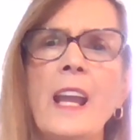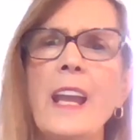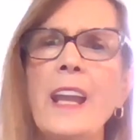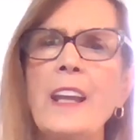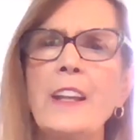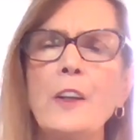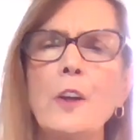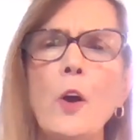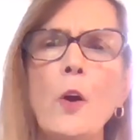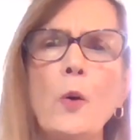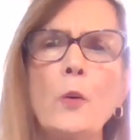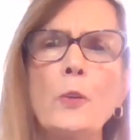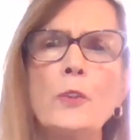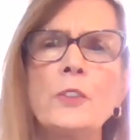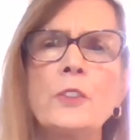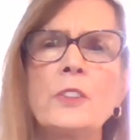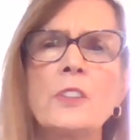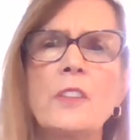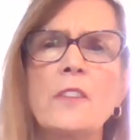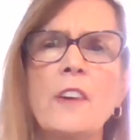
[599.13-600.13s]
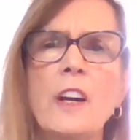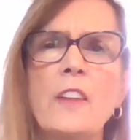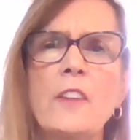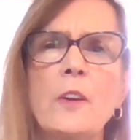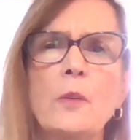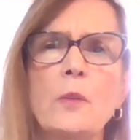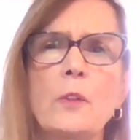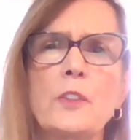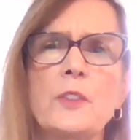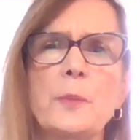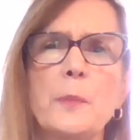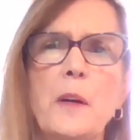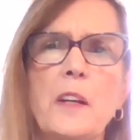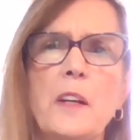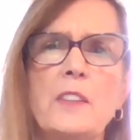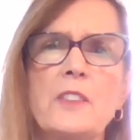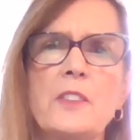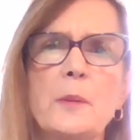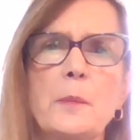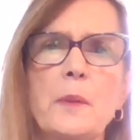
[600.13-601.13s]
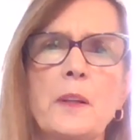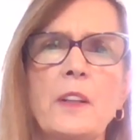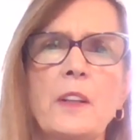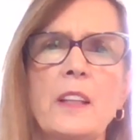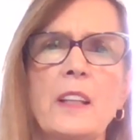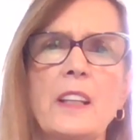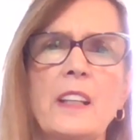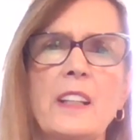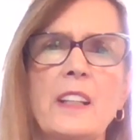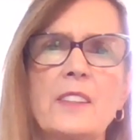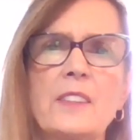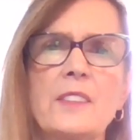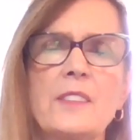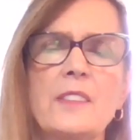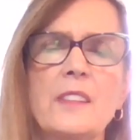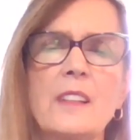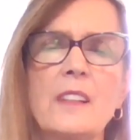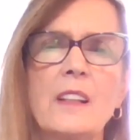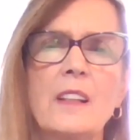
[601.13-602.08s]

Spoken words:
and a host of other responsibilities.